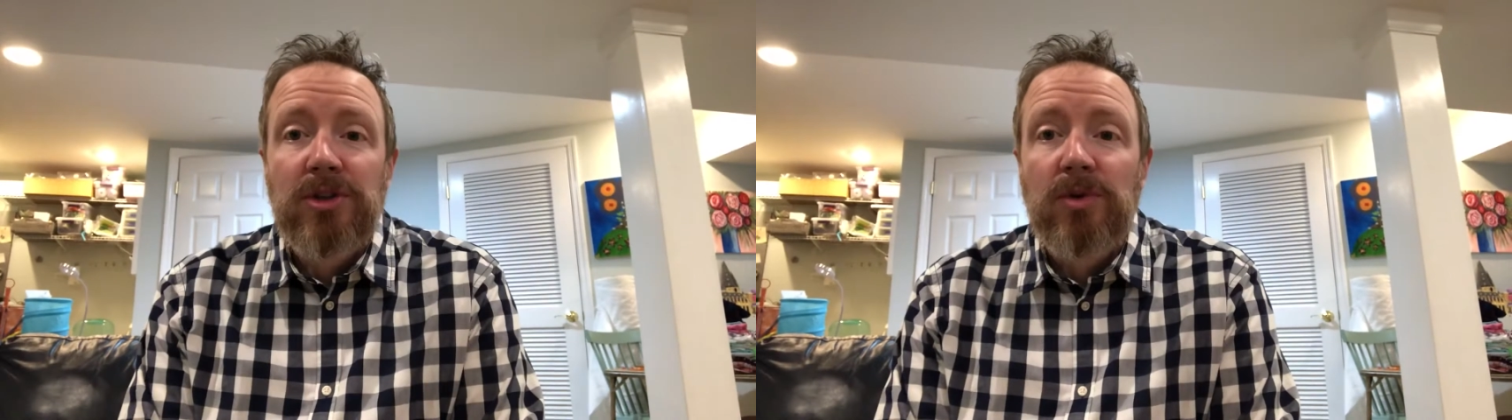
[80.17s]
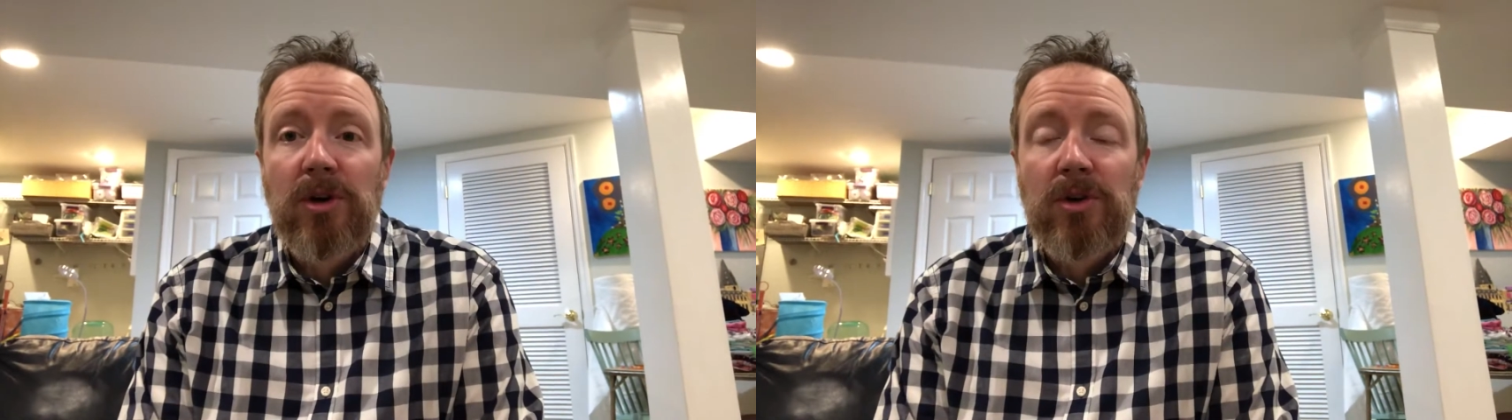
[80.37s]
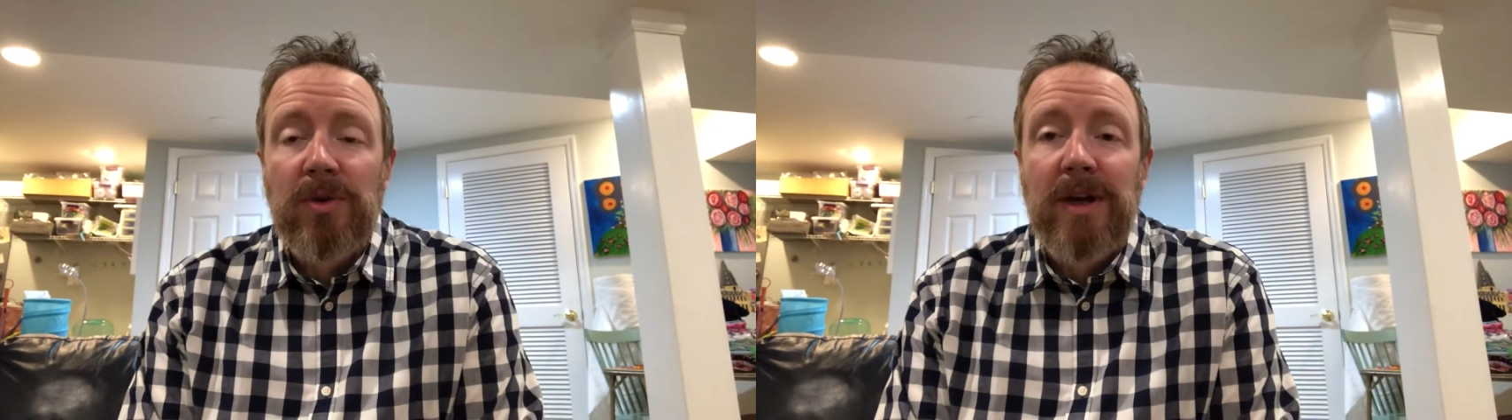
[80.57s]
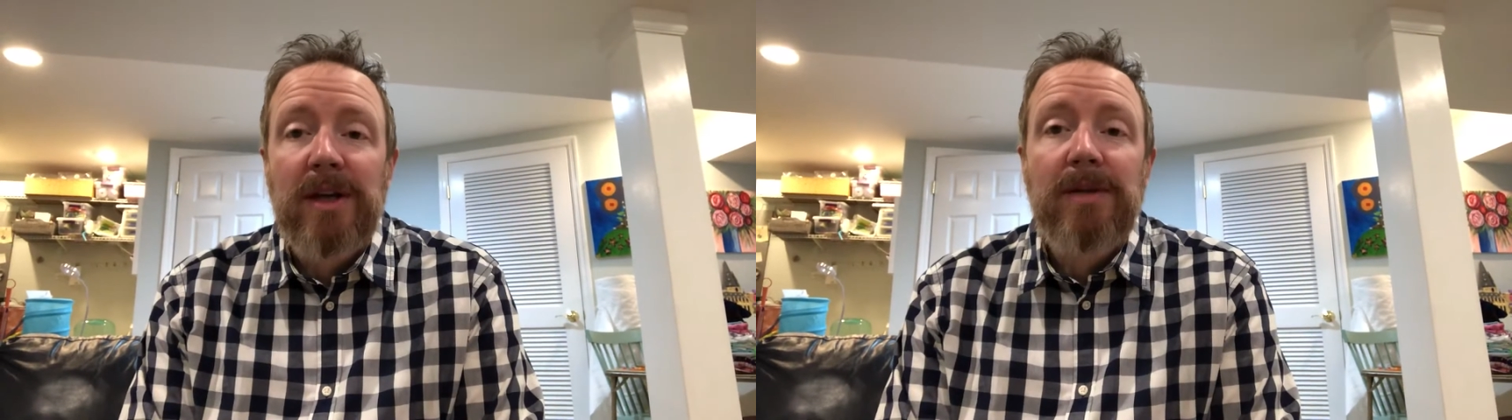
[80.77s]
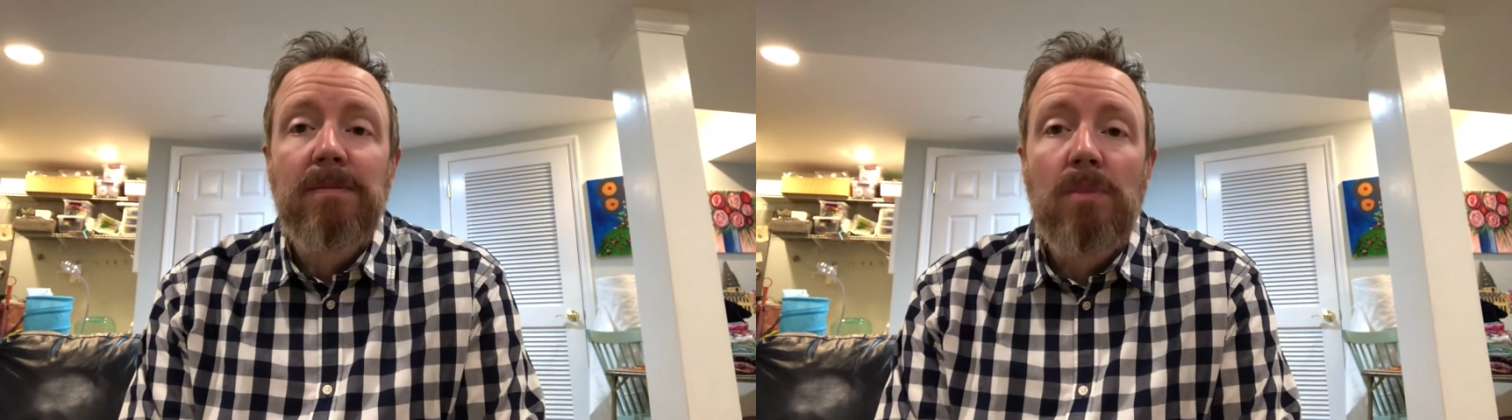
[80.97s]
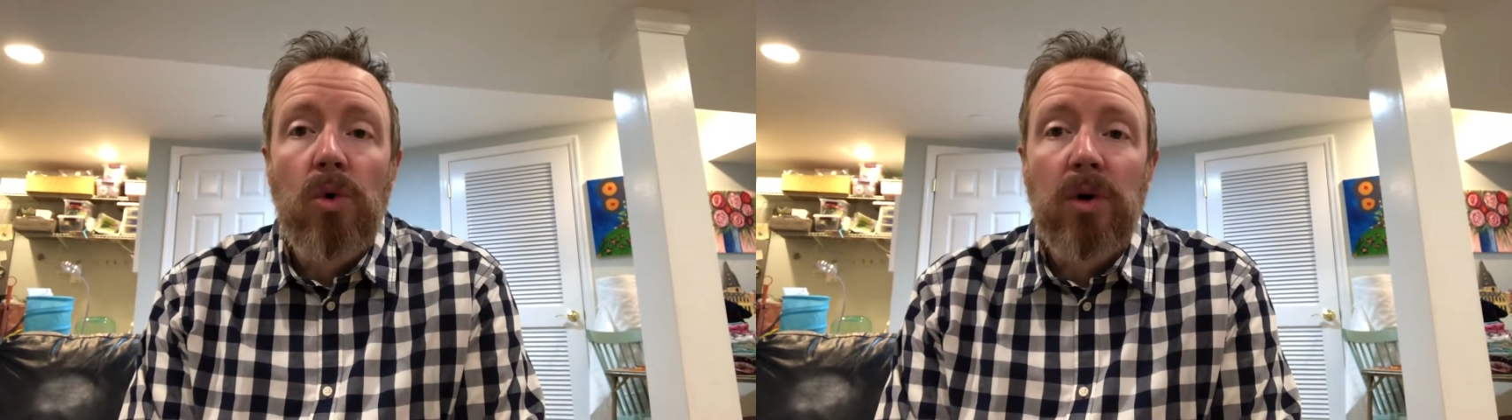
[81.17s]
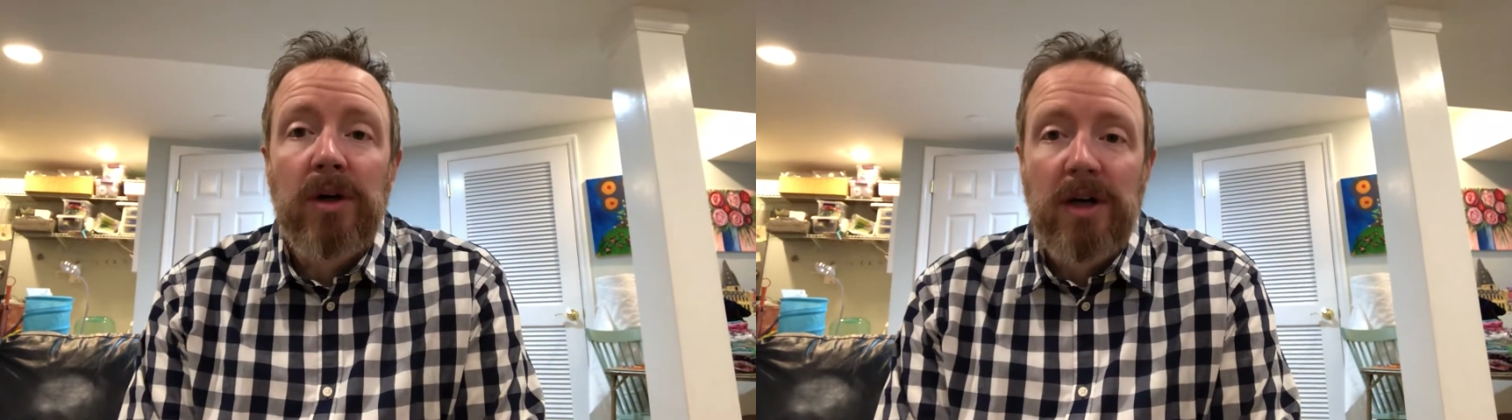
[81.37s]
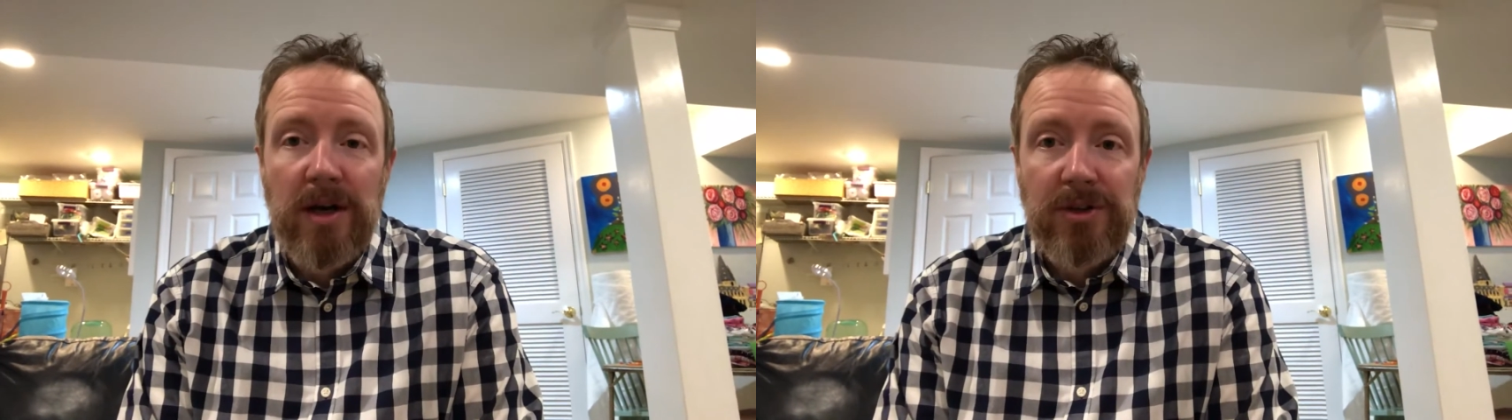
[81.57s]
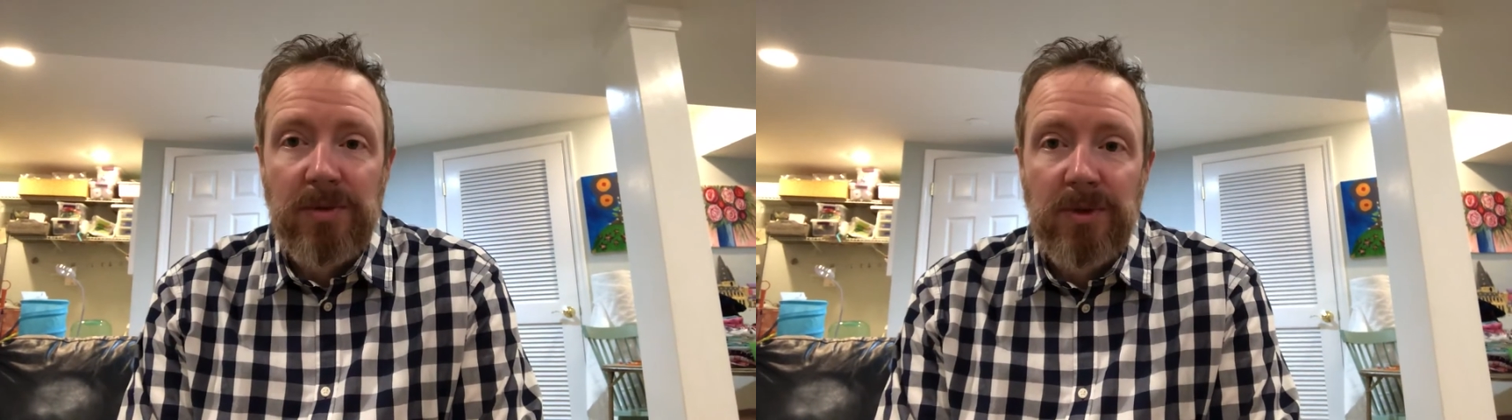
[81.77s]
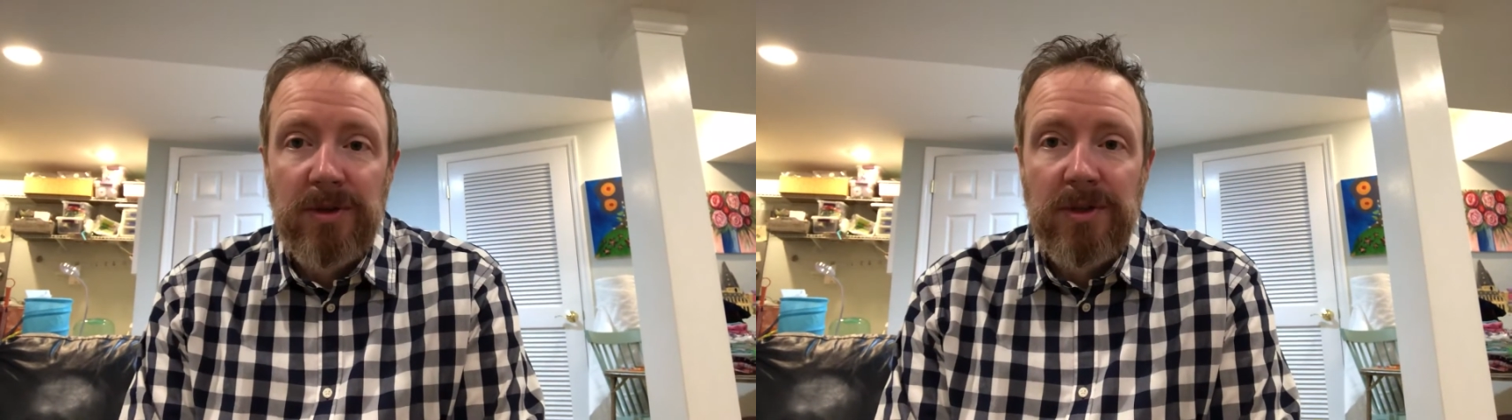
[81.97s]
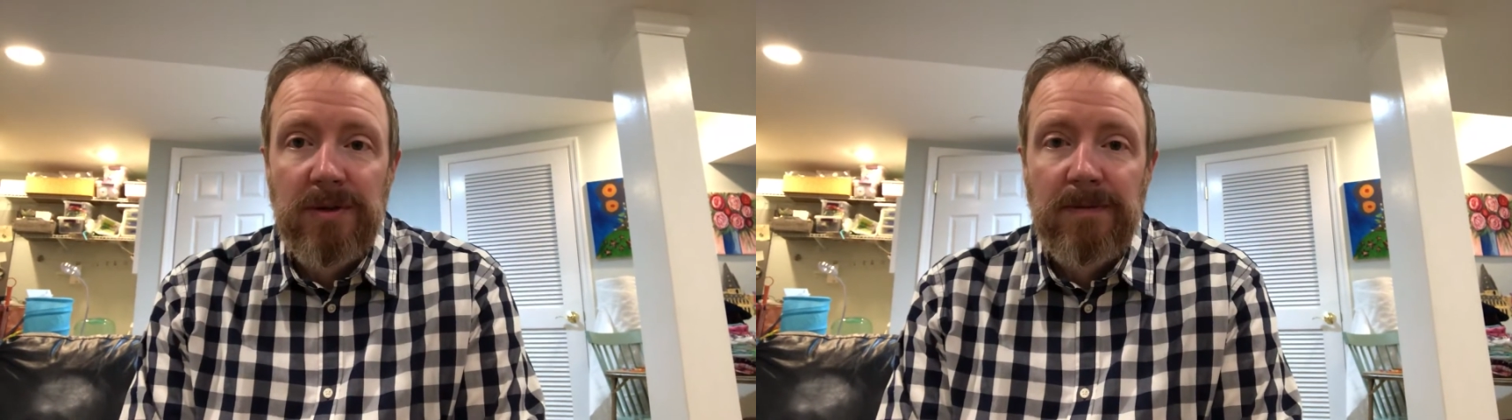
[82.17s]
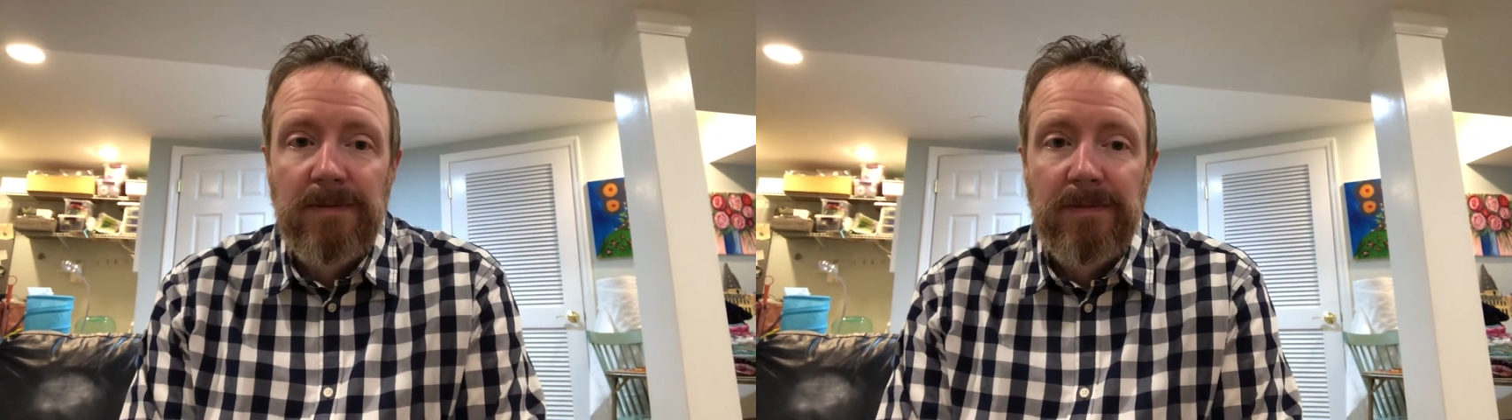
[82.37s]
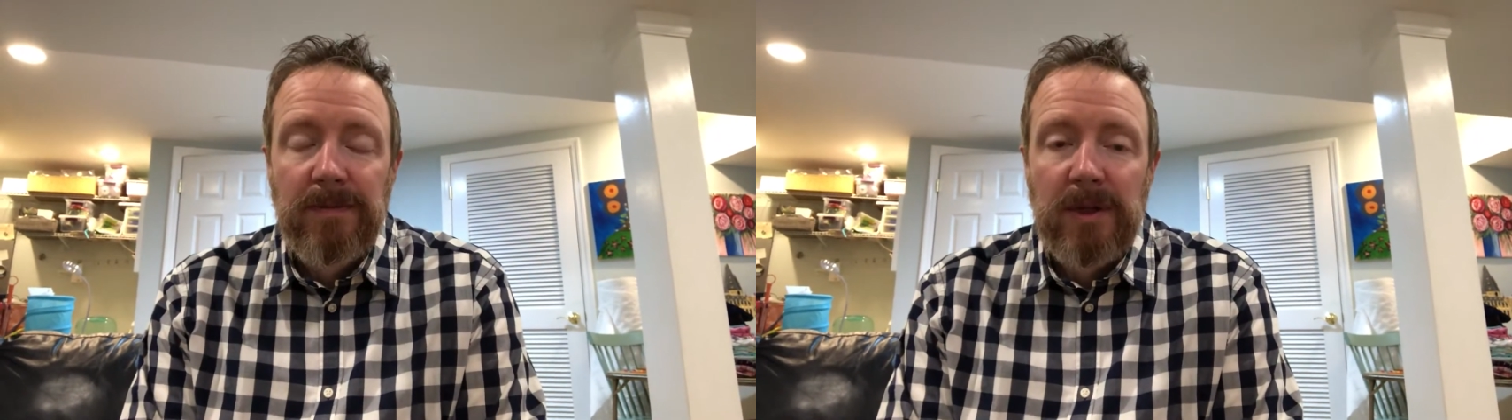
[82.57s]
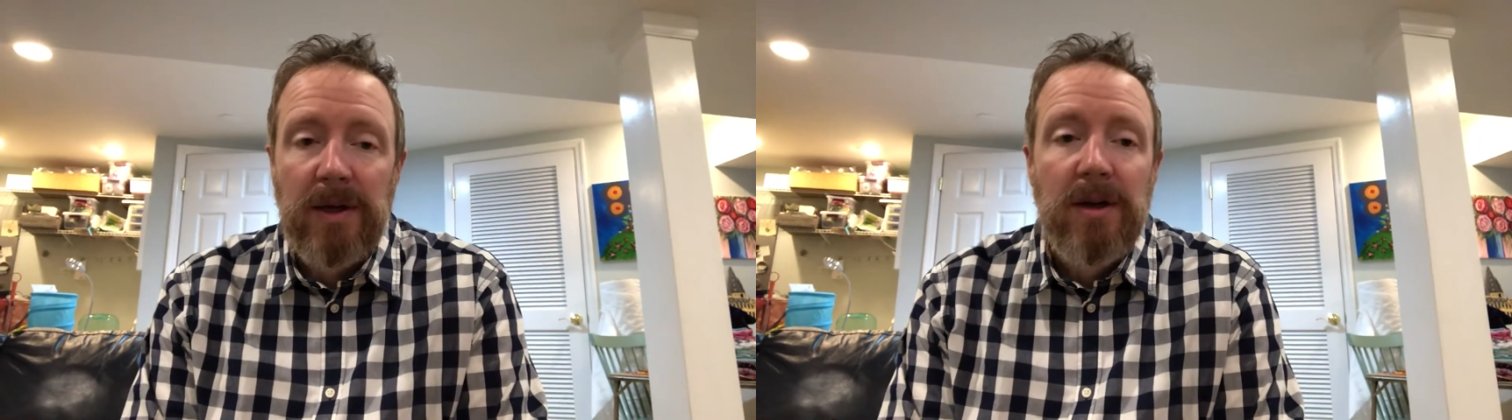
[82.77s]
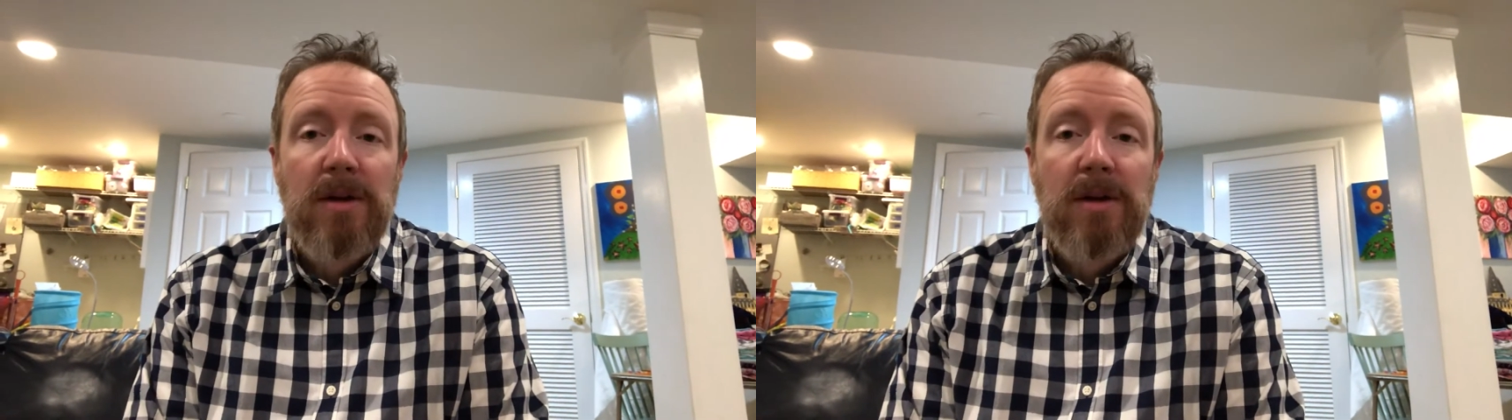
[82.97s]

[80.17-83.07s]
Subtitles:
you are creating more customers, okay?